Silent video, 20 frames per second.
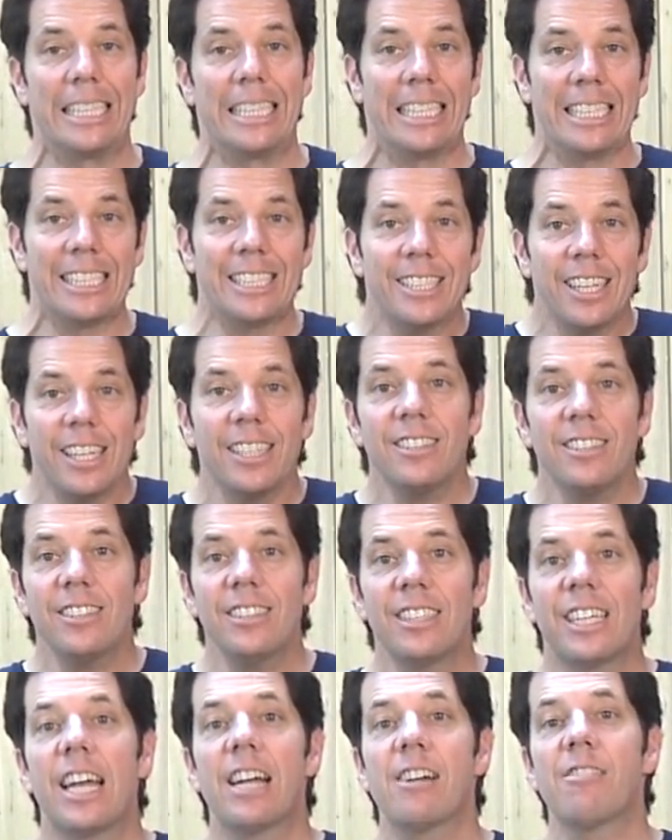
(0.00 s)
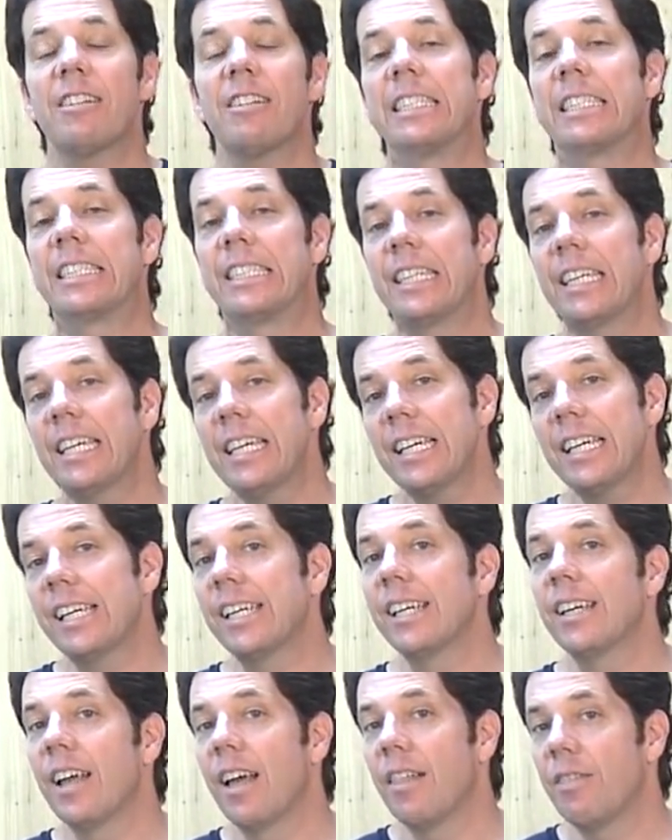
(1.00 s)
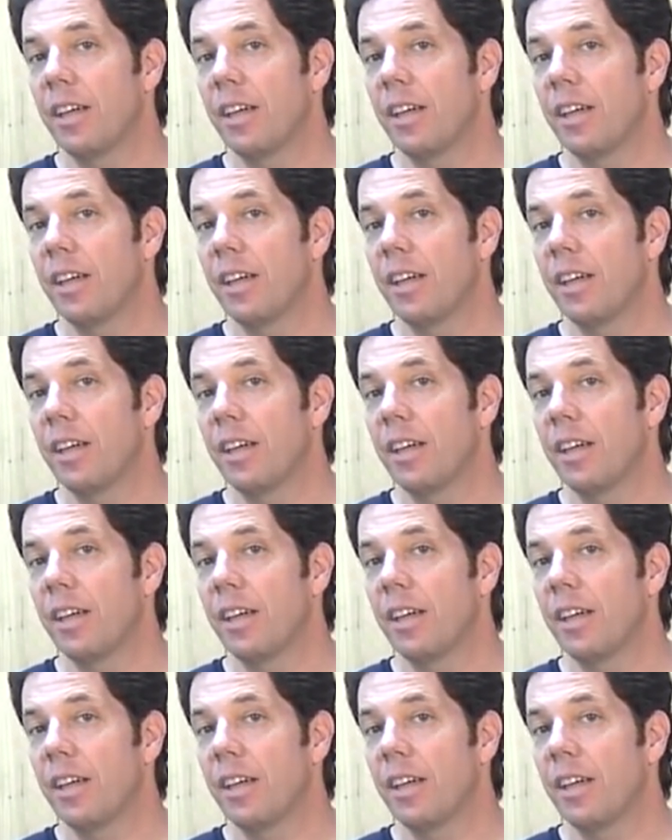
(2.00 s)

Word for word: it doesn't guarantee